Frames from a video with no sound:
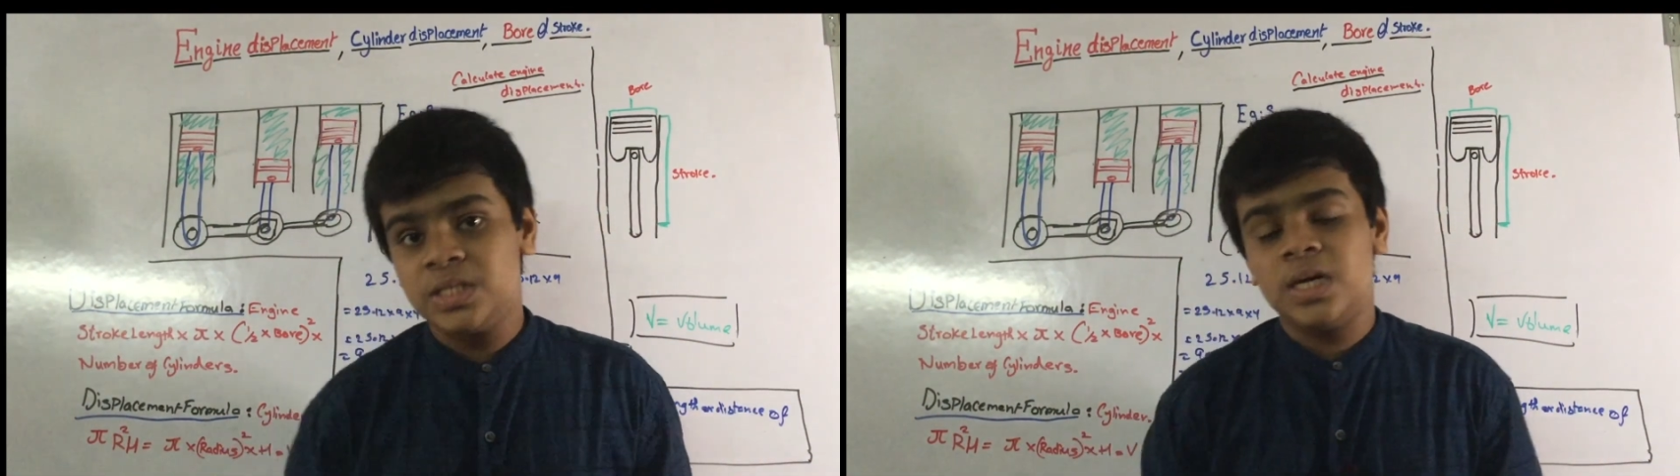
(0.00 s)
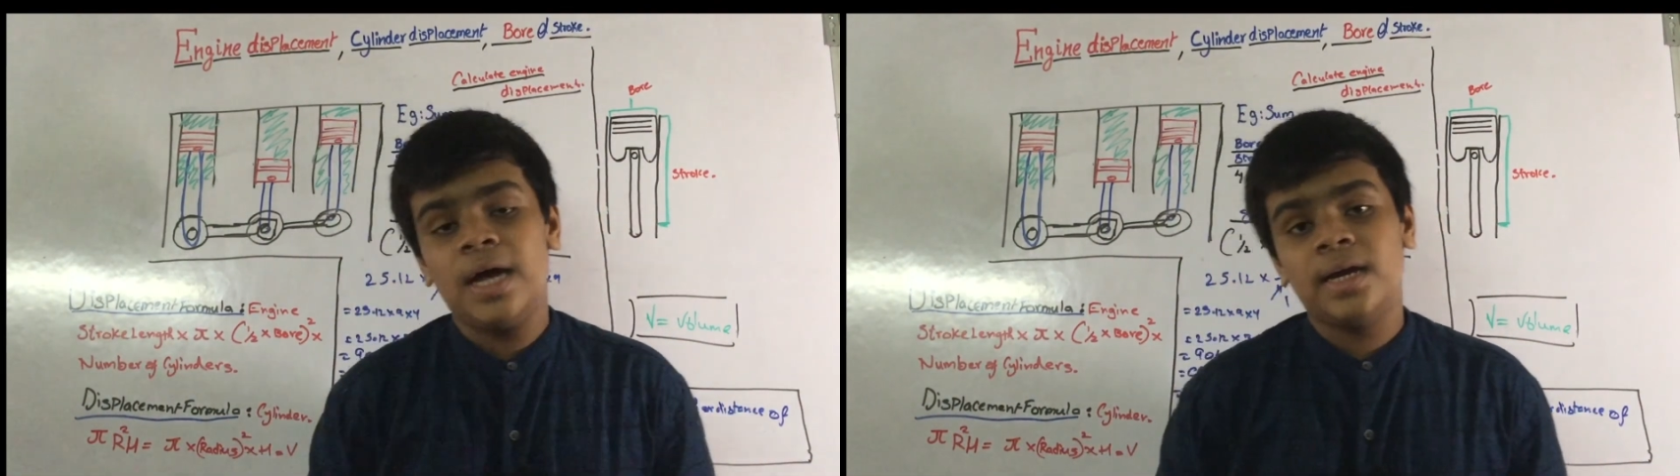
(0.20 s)

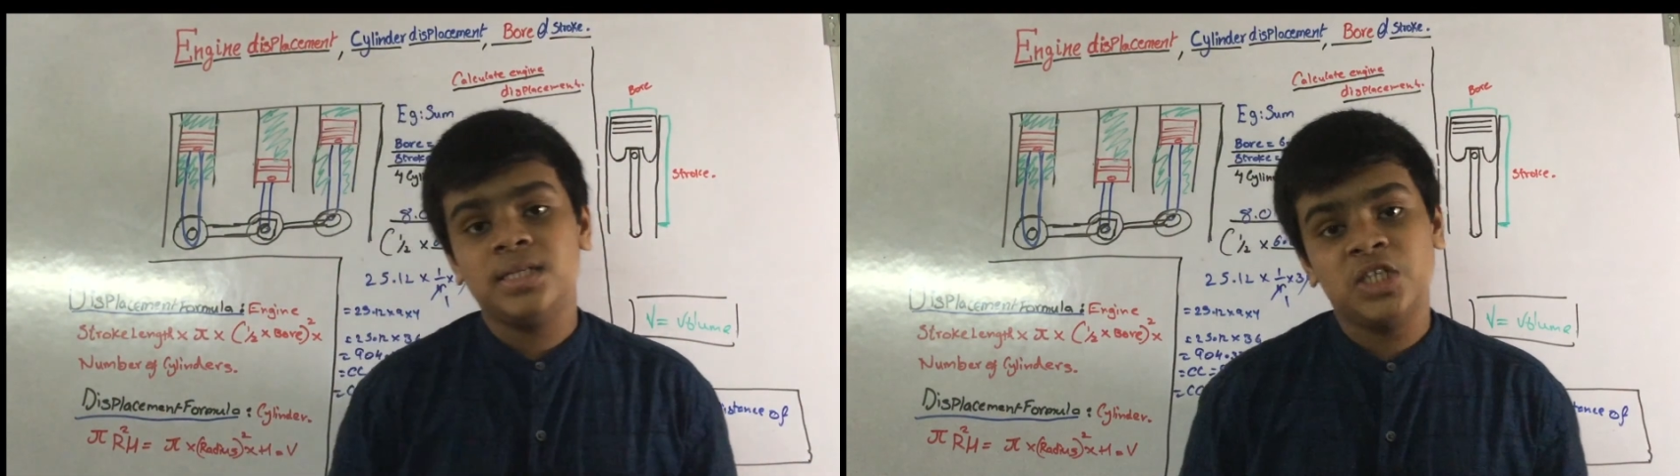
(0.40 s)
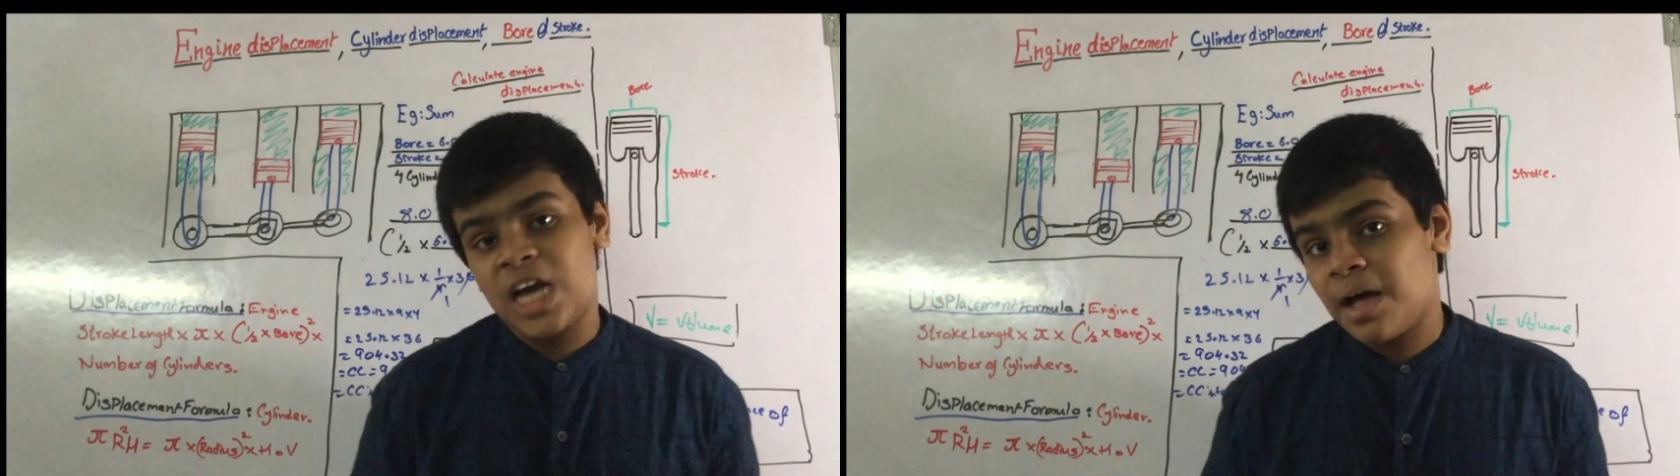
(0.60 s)
and
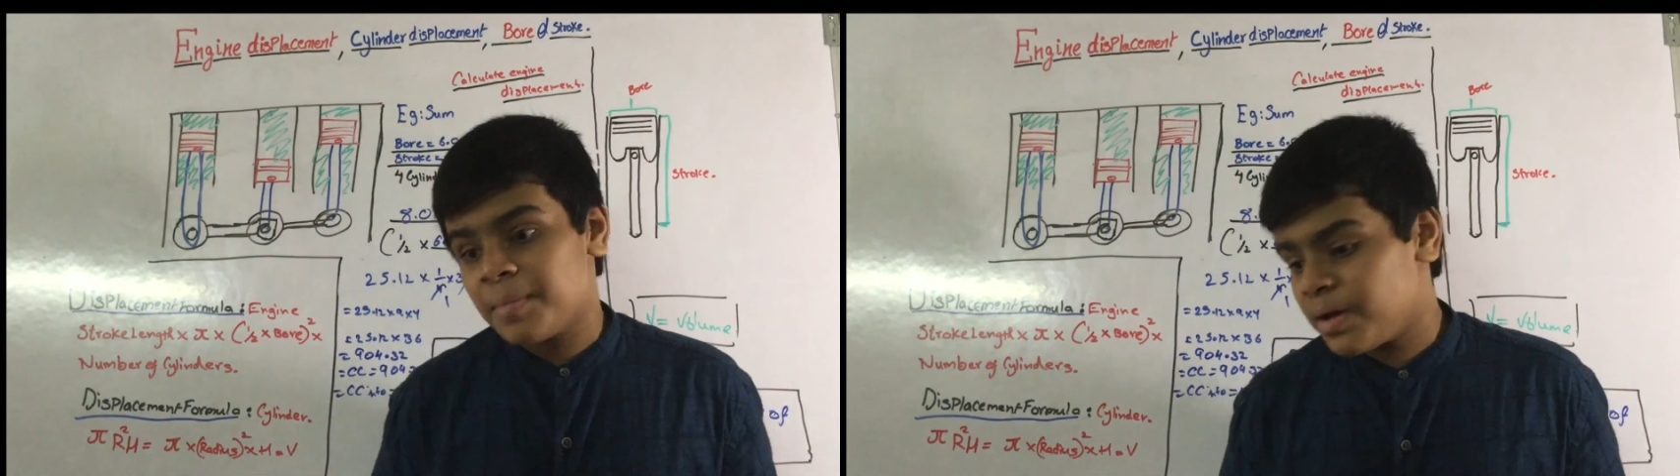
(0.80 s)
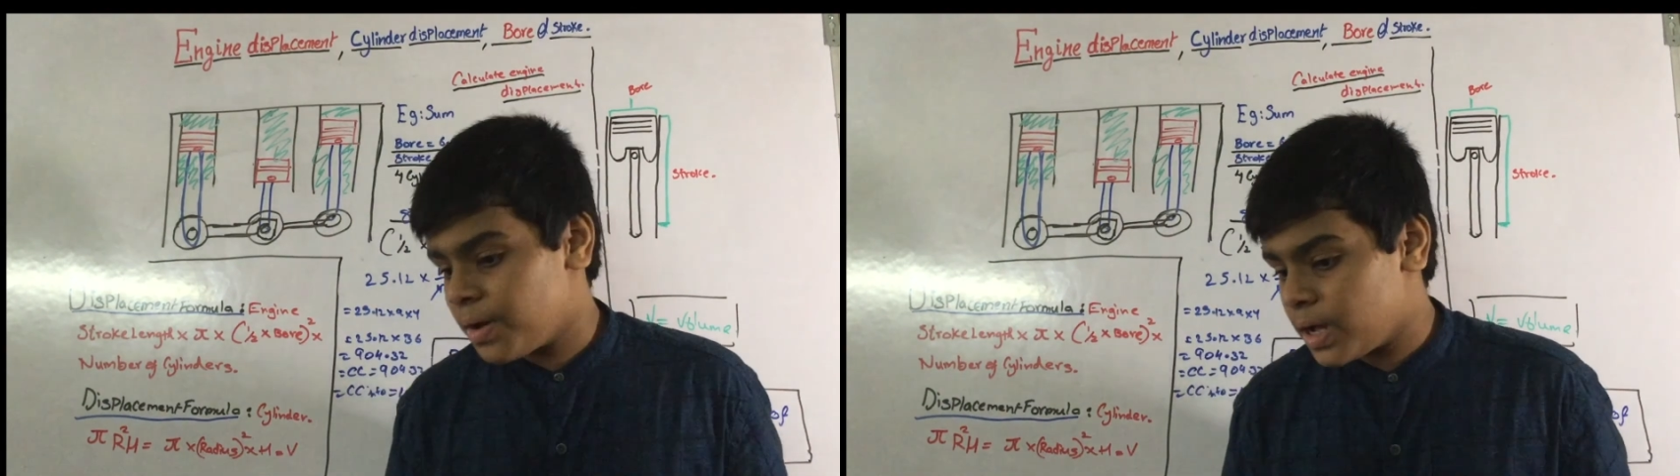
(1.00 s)
share
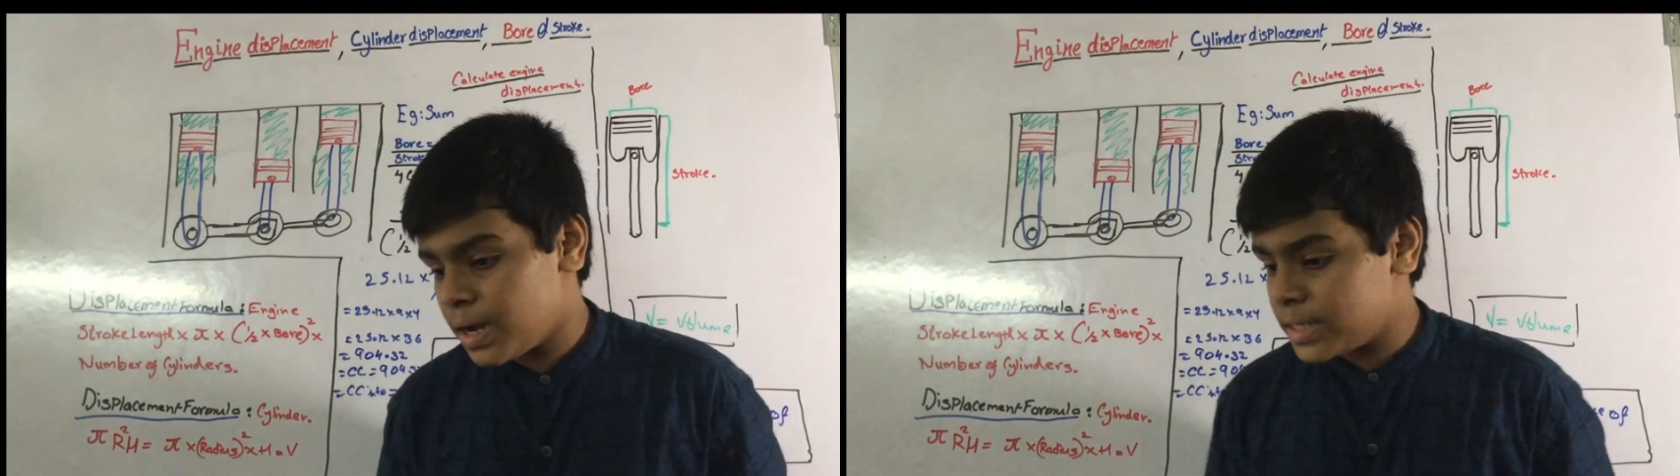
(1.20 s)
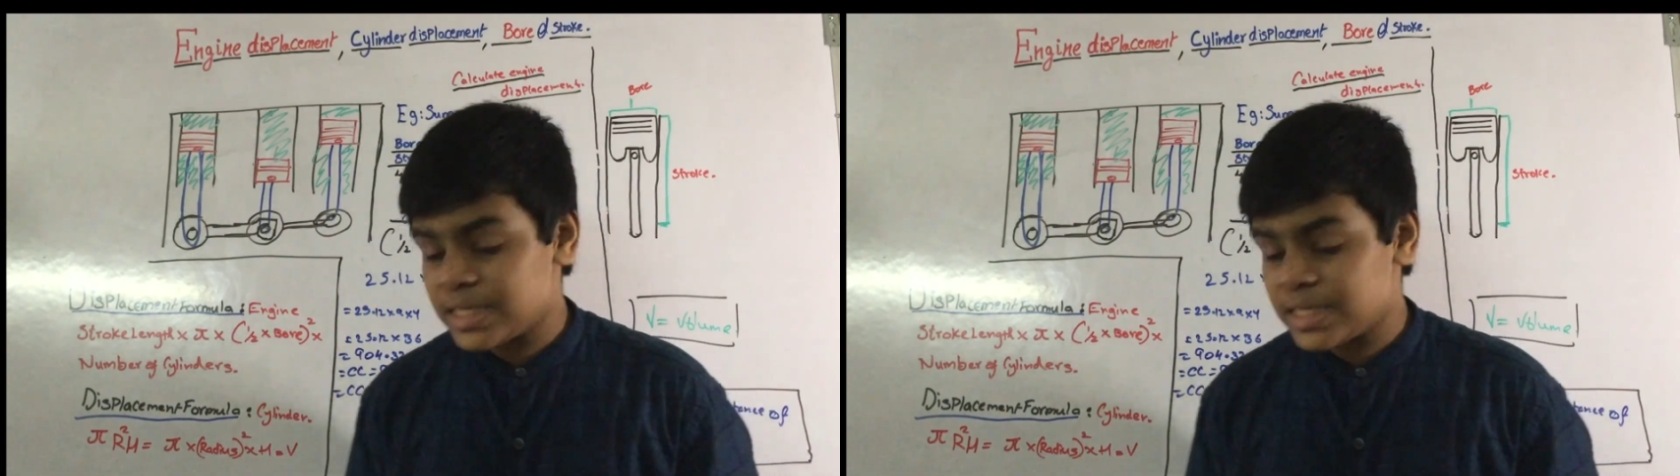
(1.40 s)
my